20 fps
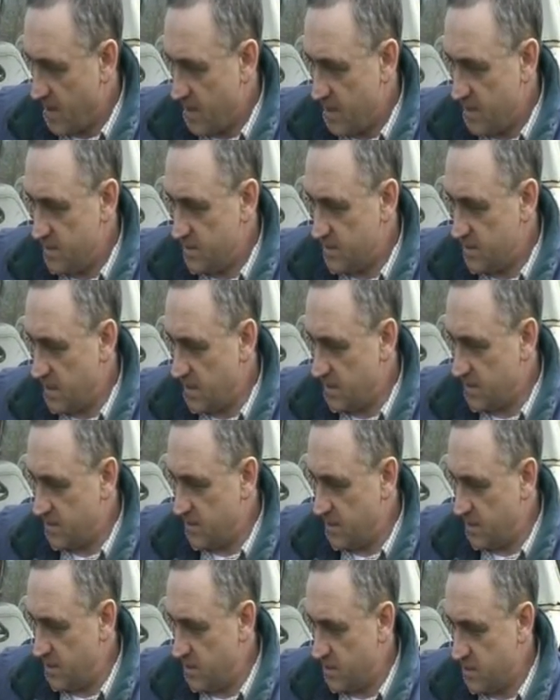It's had
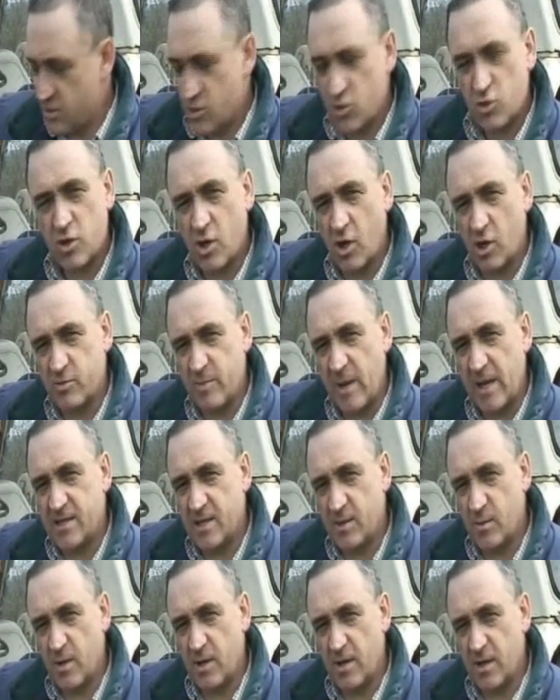just
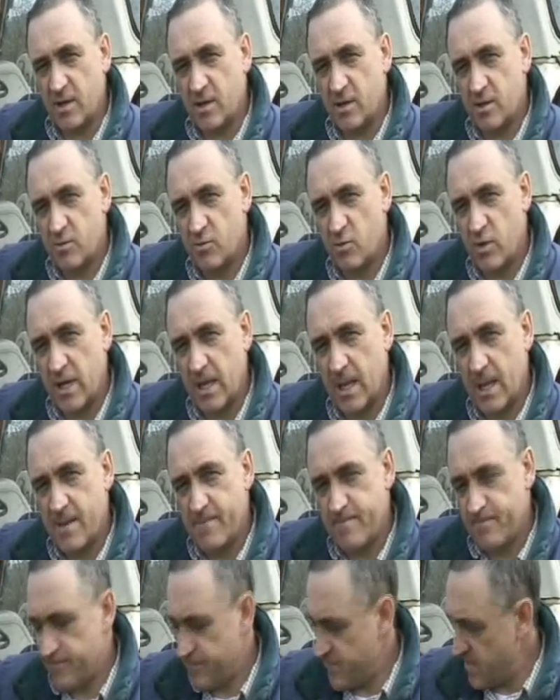cosmetic work really.
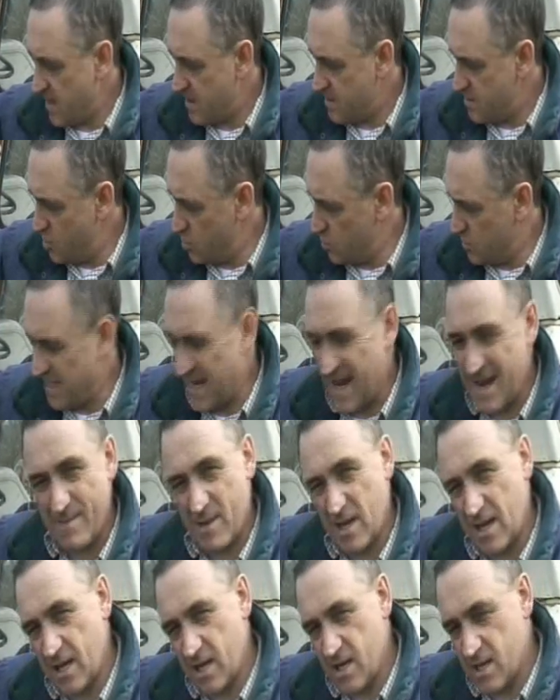New
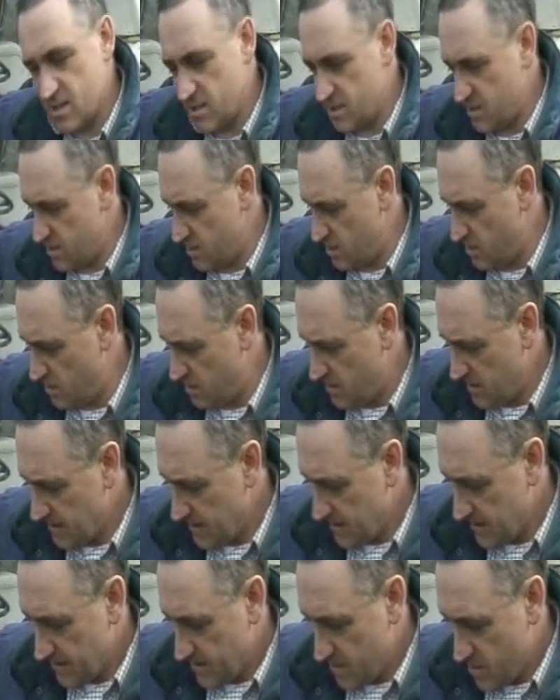timing gears though,
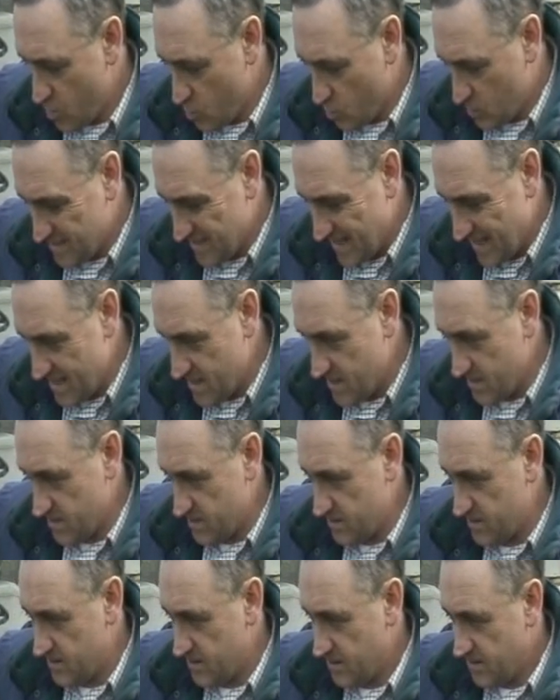new
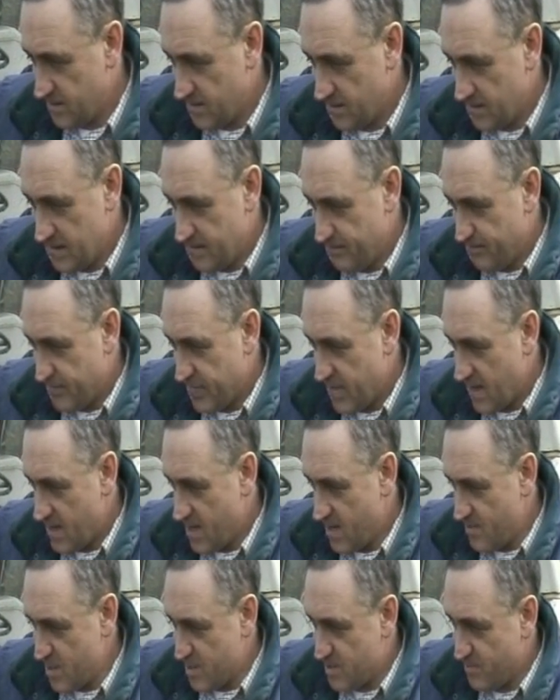tyres,
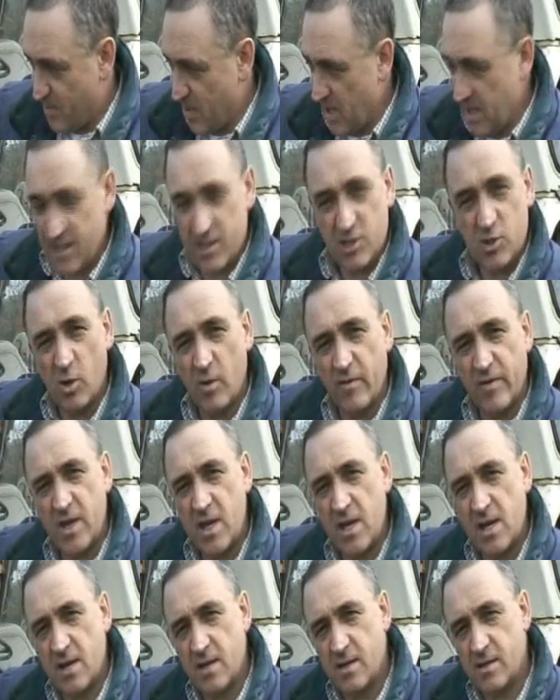a bit of paint over
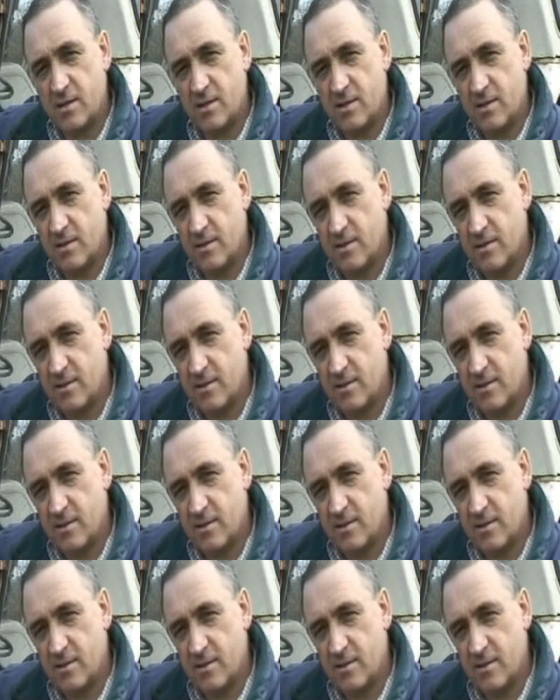the years.